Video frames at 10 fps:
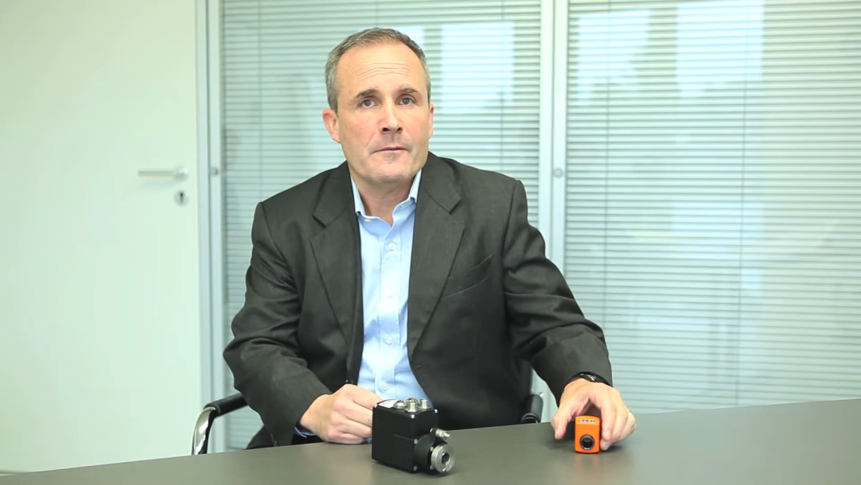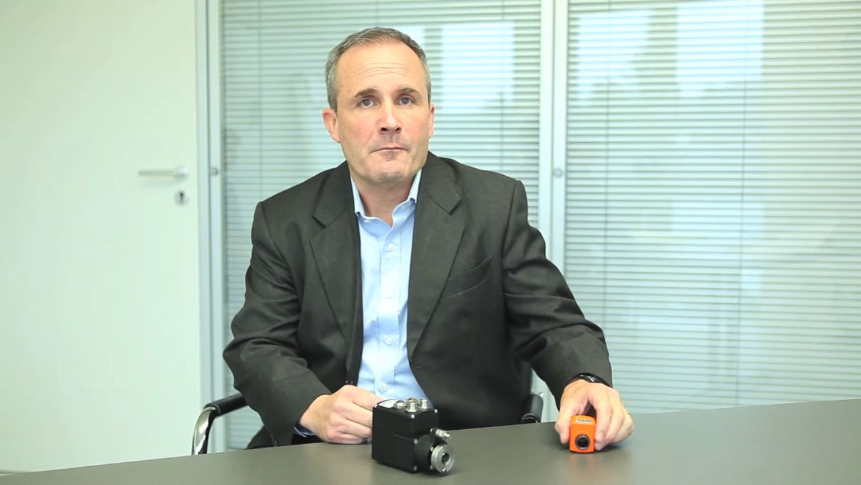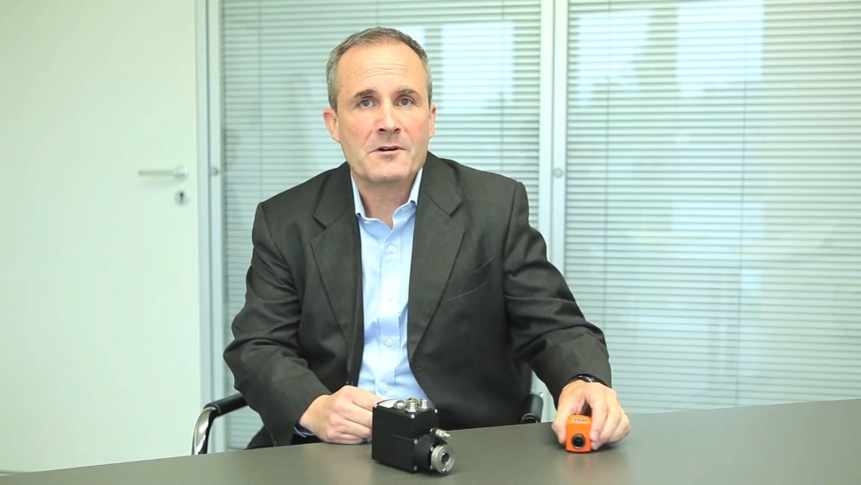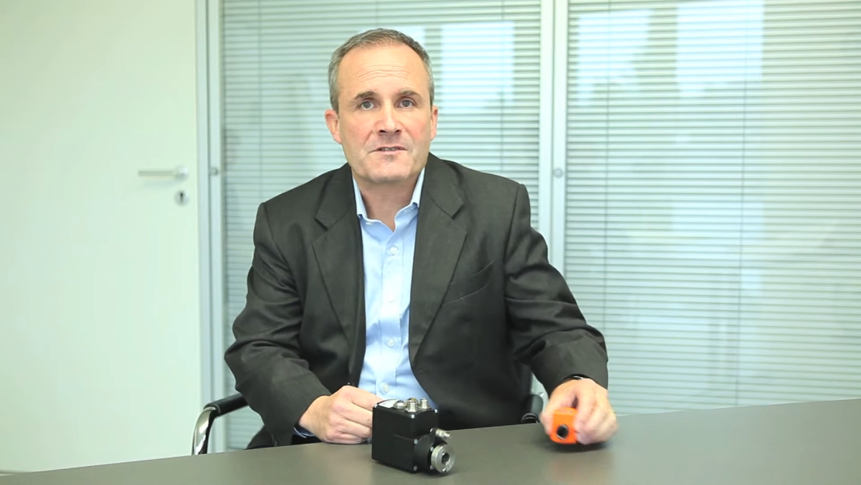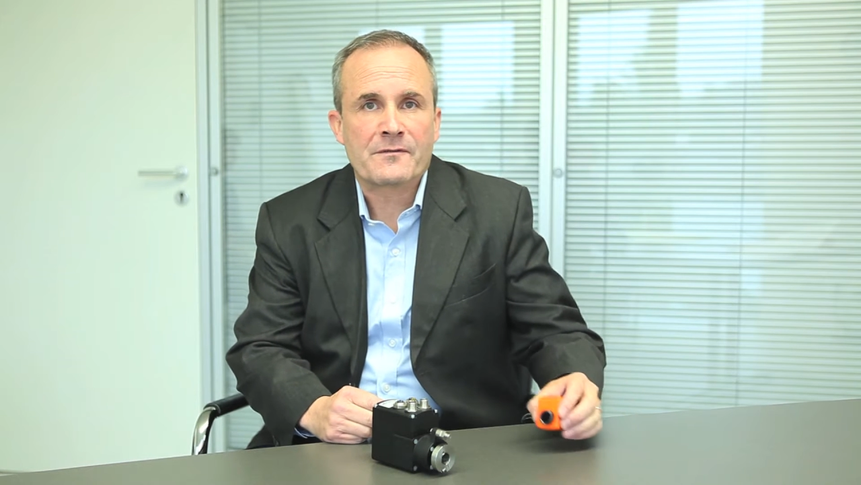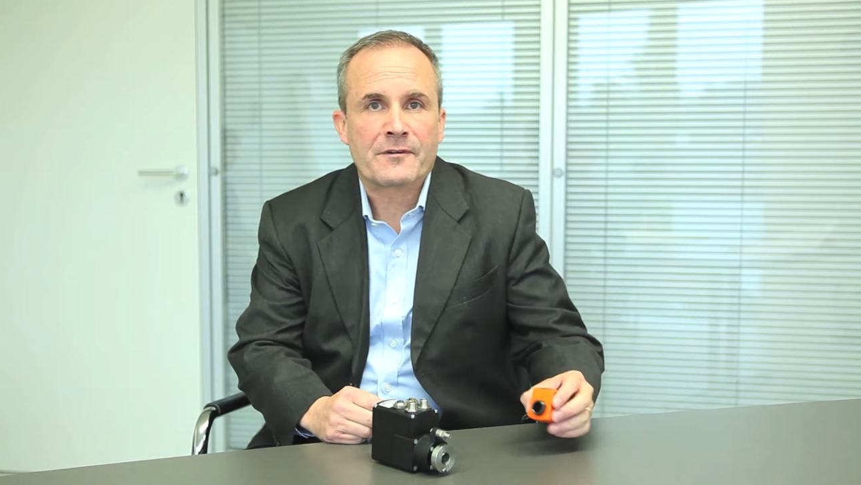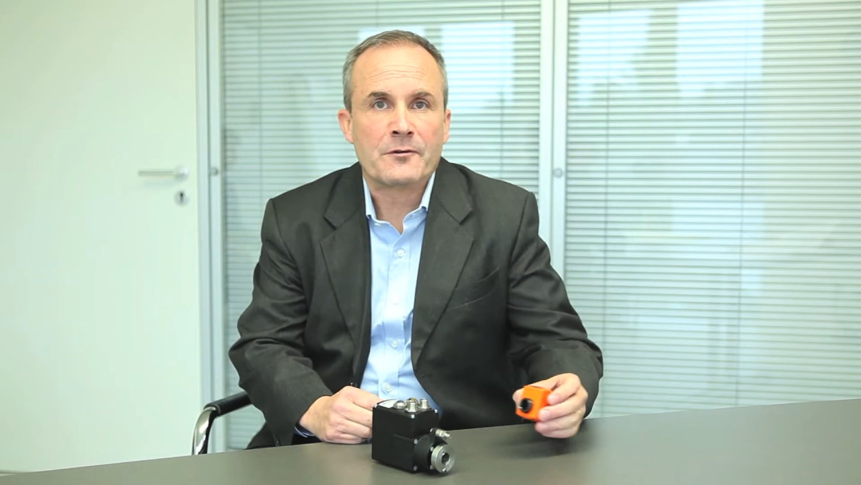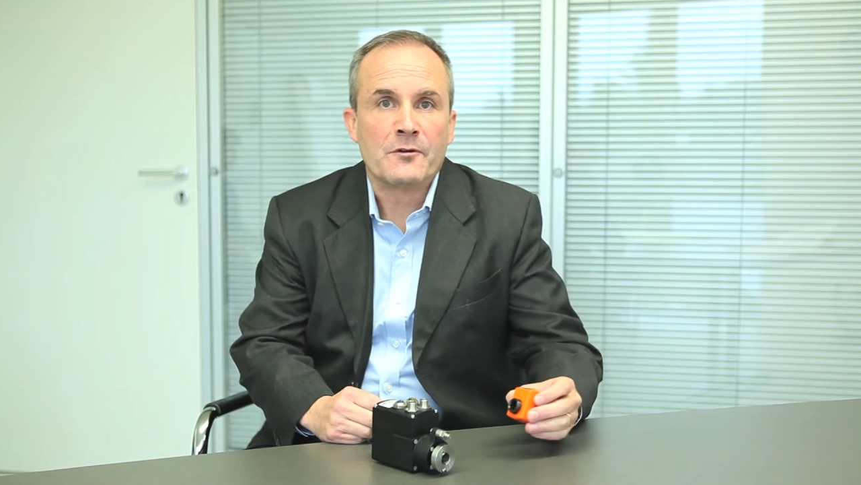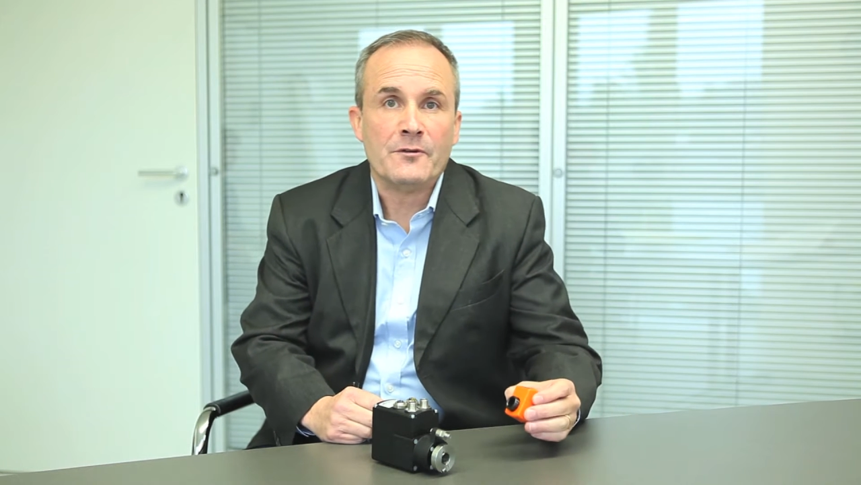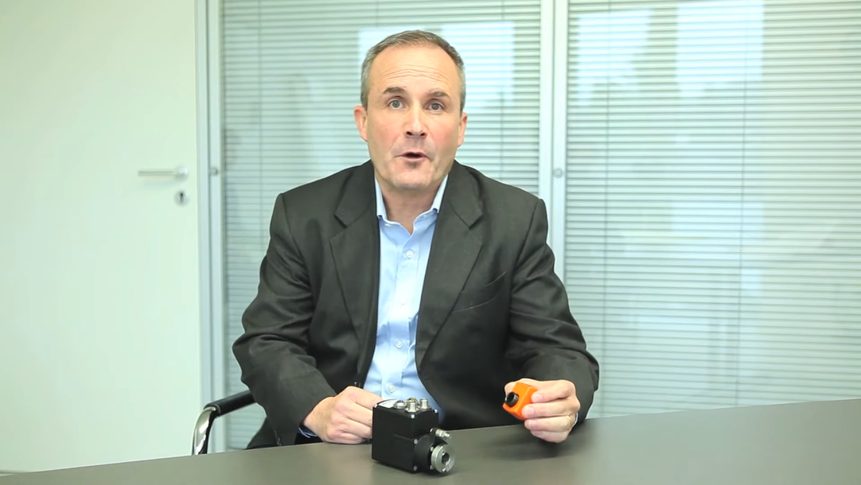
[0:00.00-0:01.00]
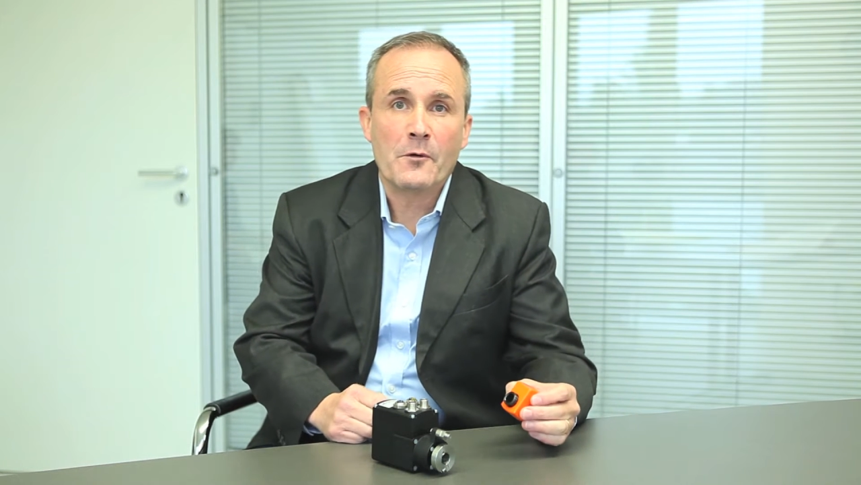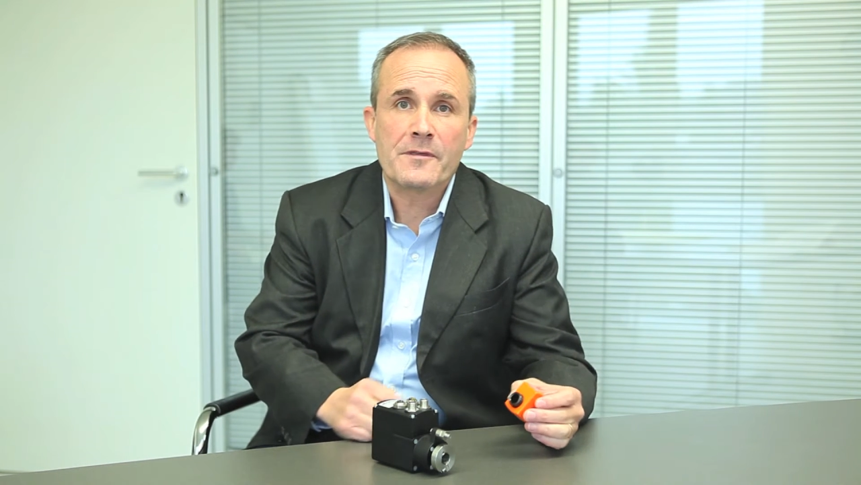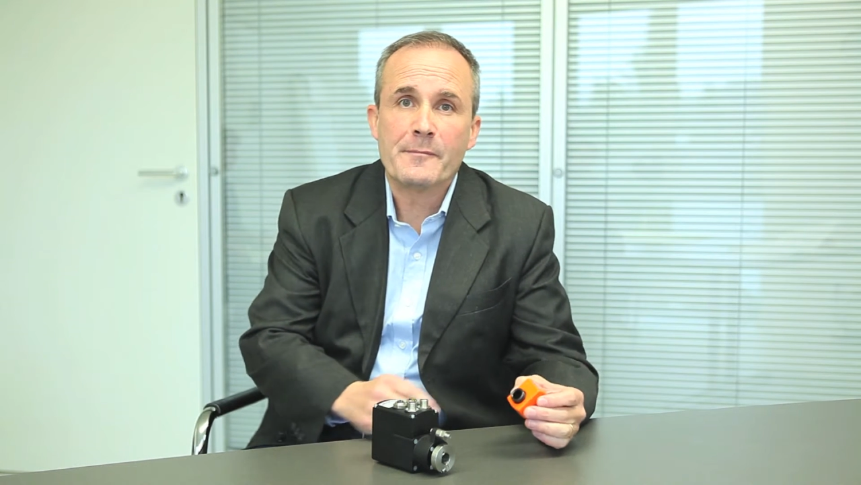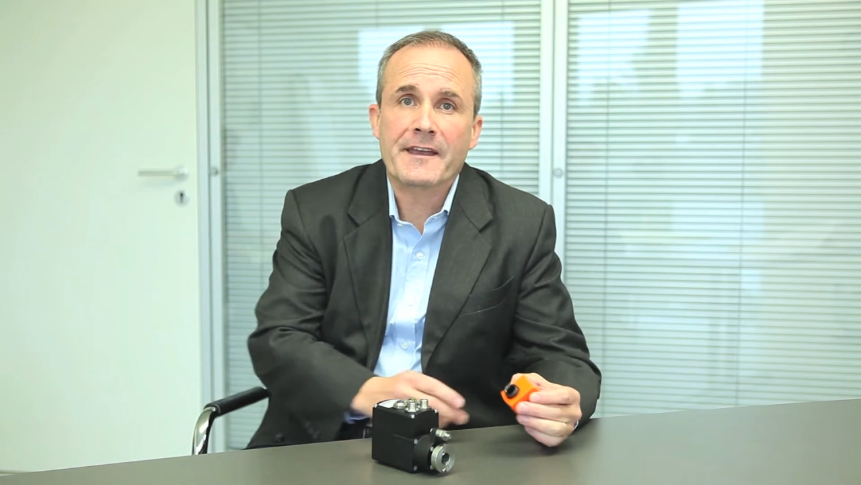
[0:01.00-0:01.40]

Most of you know the